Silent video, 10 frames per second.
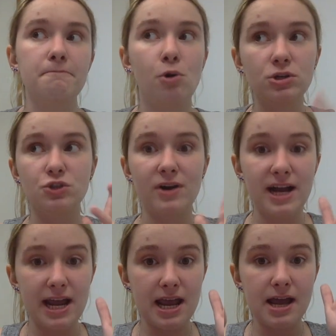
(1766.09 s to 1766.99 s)

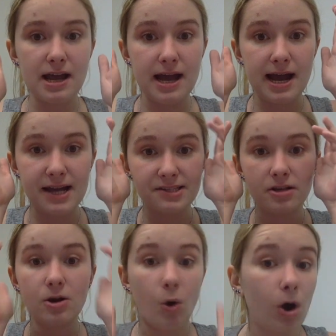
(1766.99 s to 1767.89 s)
portray as
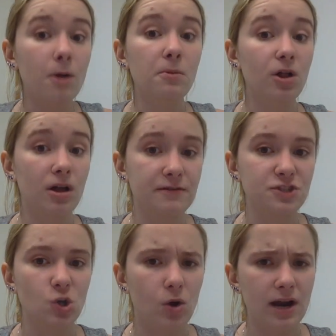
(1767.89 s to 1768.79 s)
horrible
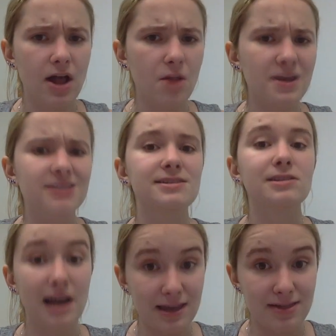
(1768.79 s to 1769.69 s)
story elements
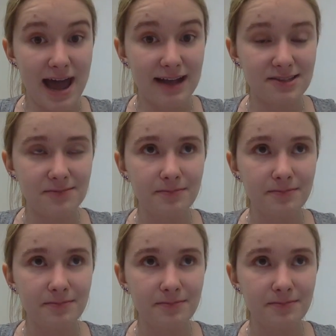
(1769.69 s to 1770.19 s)
like that